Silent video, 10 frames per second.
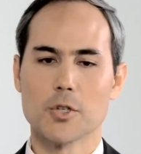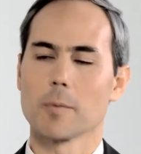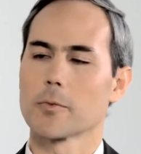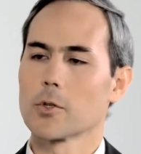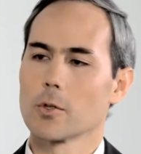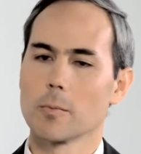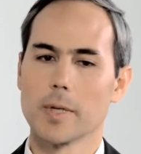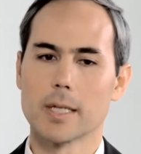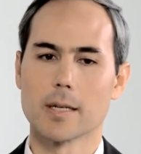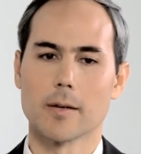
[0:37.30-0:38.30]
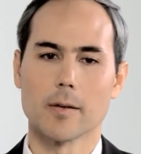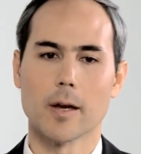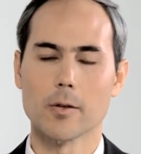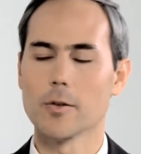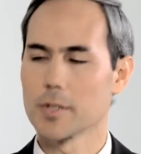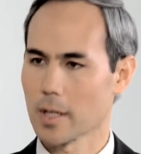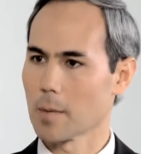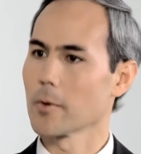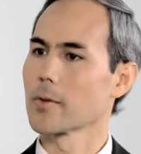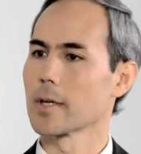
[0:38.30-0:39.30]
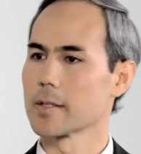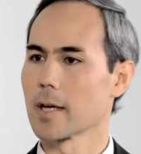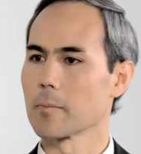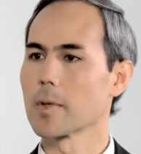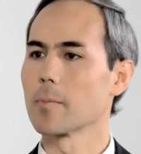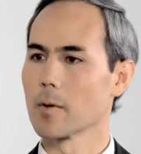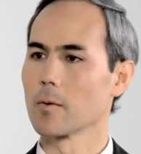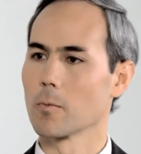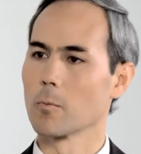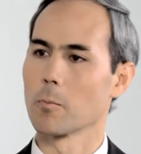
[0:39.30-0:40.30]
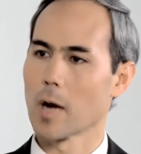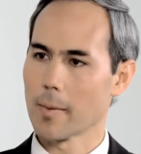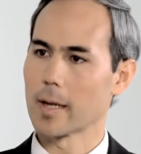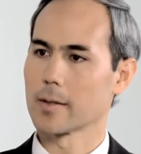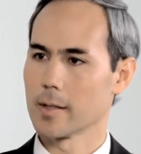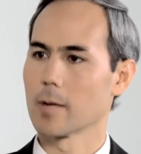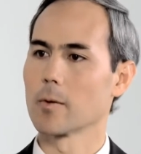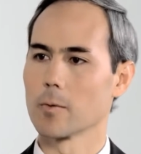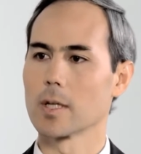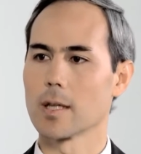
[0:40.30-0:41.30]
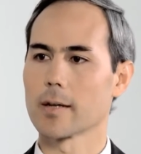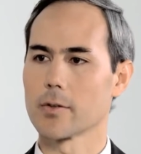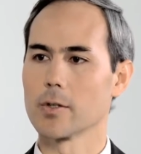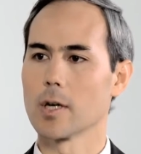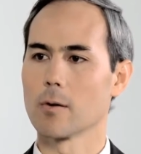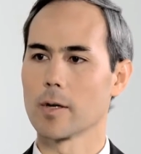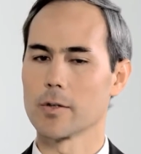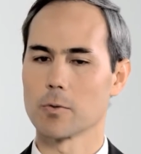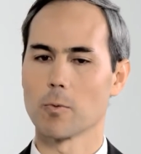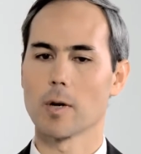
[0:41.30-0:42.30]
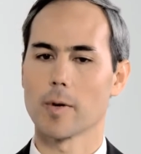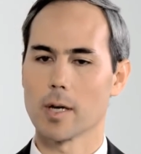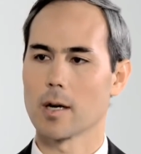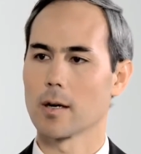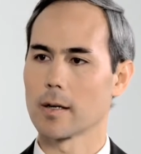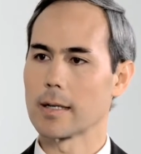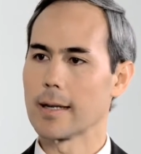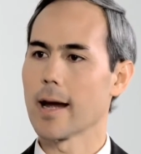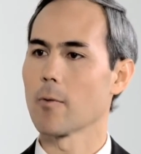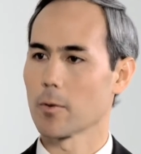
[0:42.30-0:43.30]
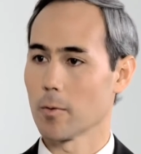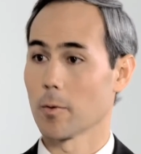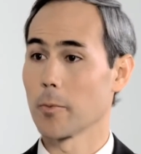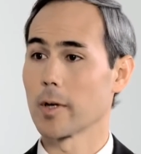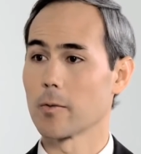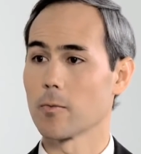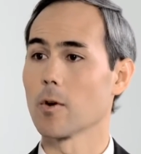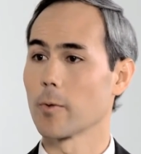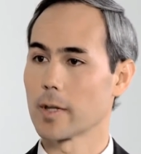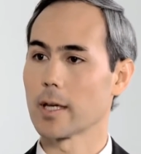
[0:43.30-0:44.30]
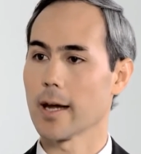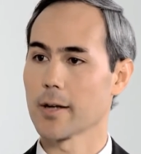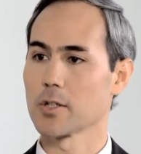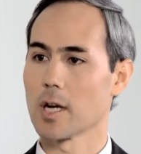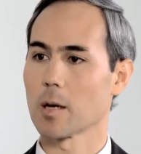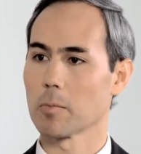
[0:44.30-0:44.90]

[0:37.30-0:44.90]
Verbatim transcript: jump to, because I, I know there's a couple things that people yeah. probably today would really like to know is where we are now with what we're bringing forward with the ageLOC